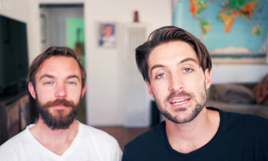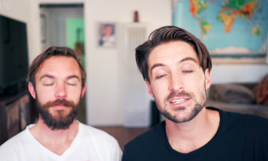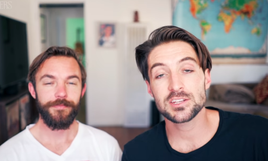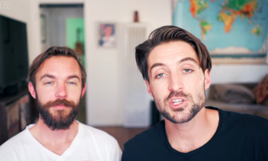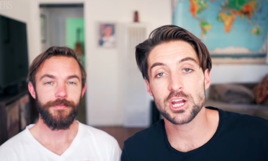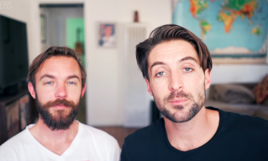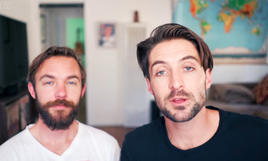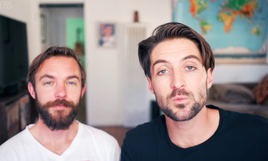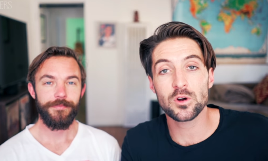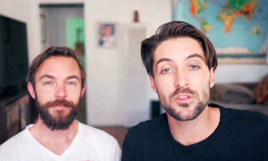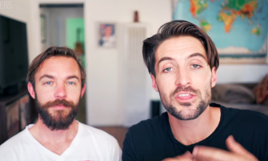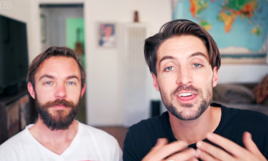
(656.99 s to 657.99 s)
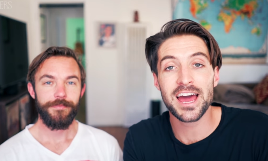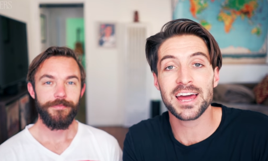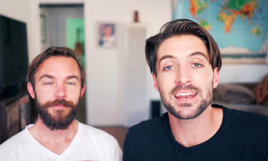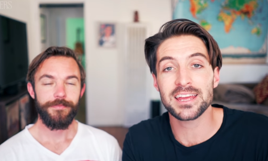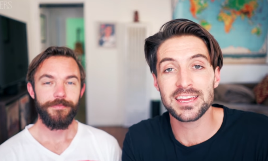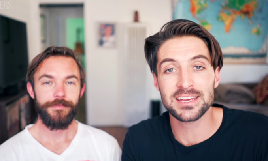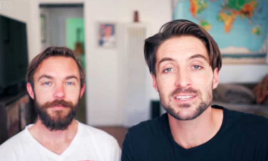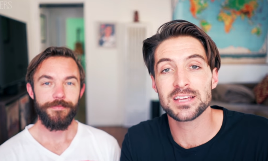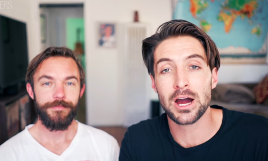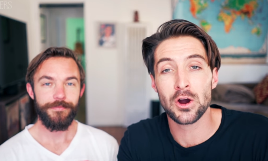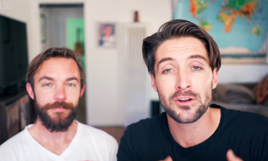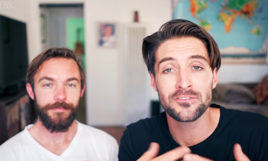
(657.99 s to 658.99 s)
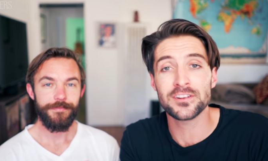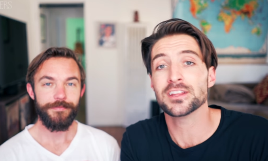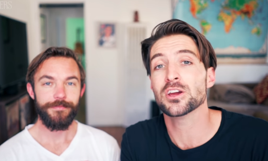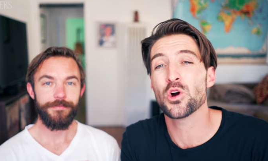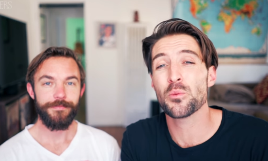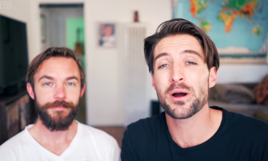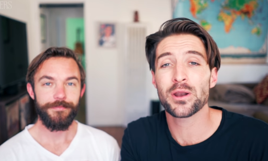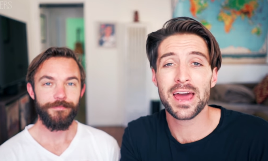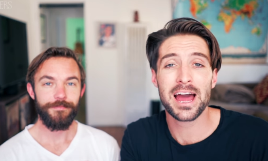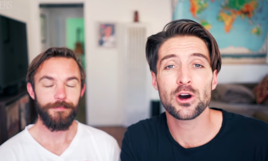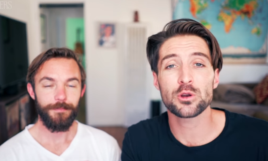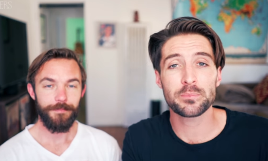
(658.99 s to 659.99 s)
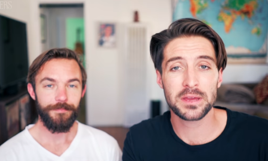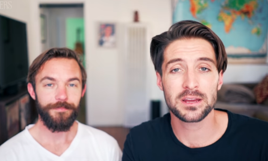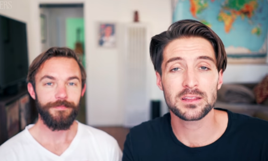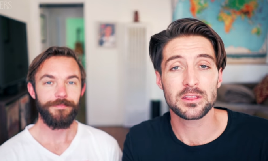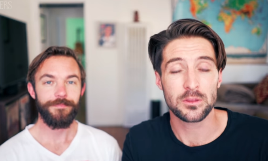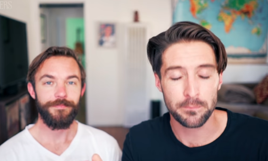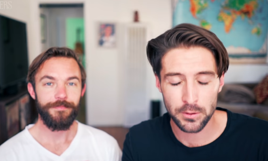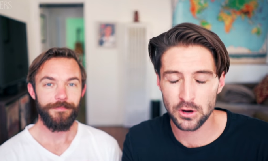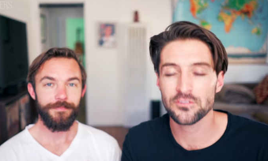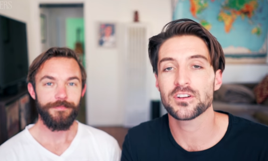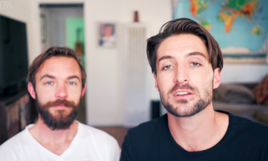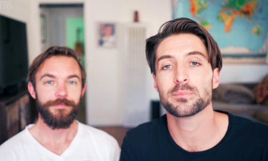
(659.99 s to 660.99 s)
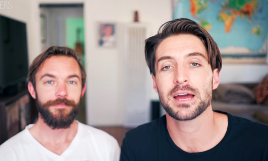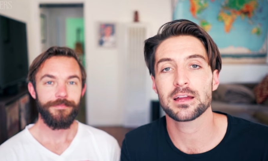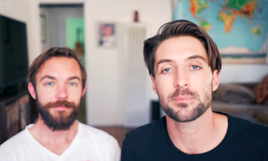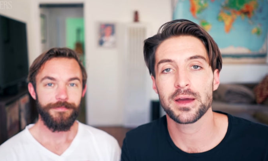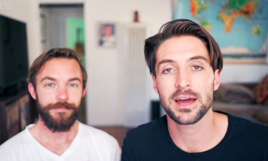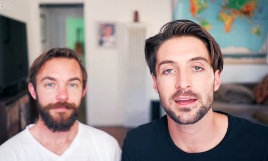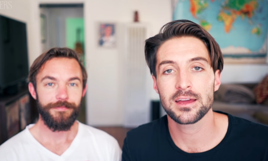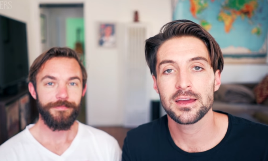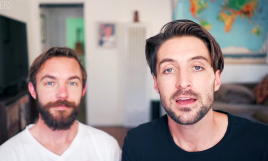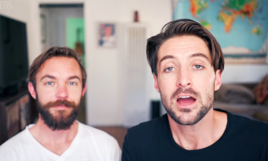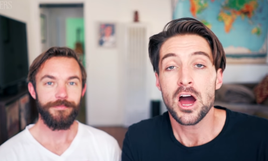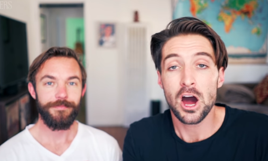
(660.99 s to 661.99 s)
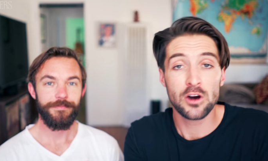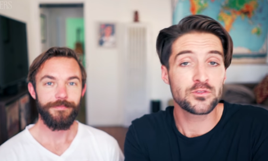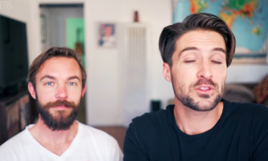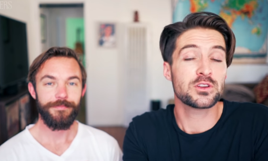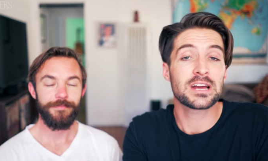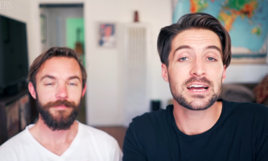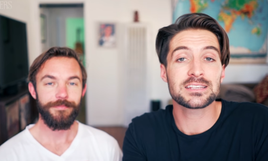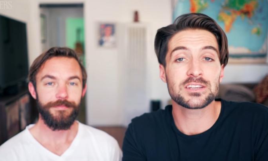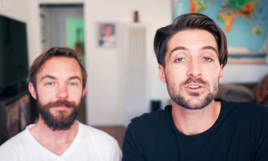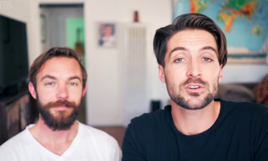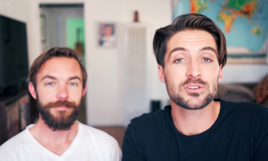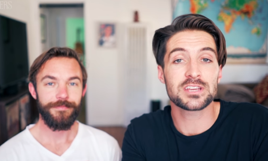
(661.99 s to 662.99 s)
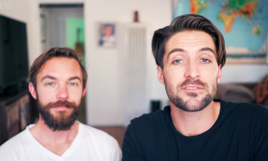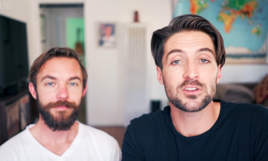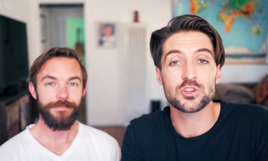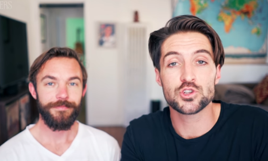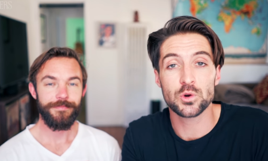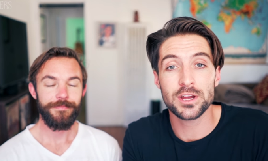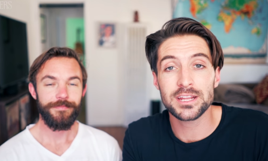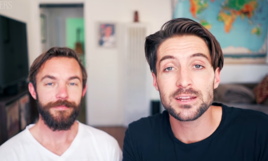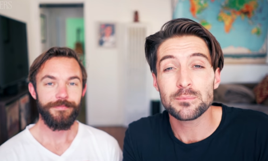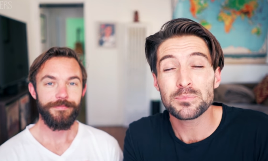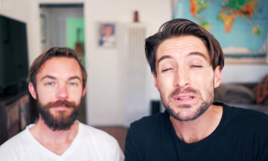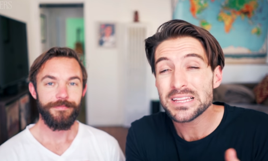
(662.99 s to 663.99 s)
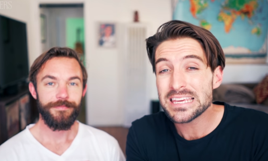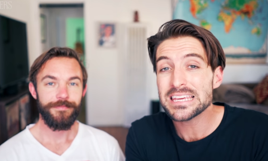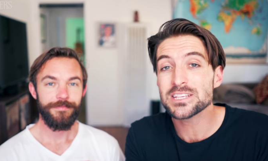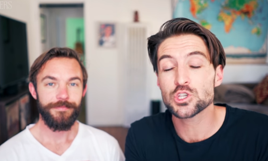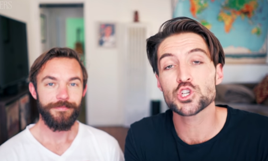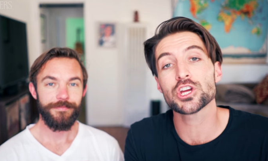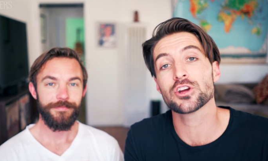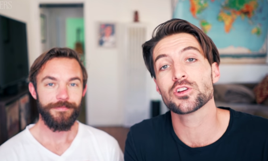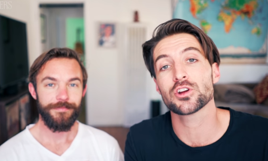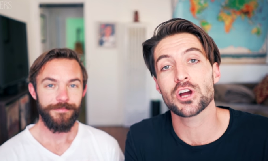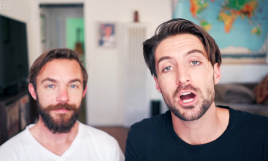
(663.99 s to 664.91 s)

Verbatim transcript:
Speaker 1: ladies and gentlemen, well, that is our video about how to pick the perfect backpack. Hopefully you guys and girls have enjoyed it. Please share your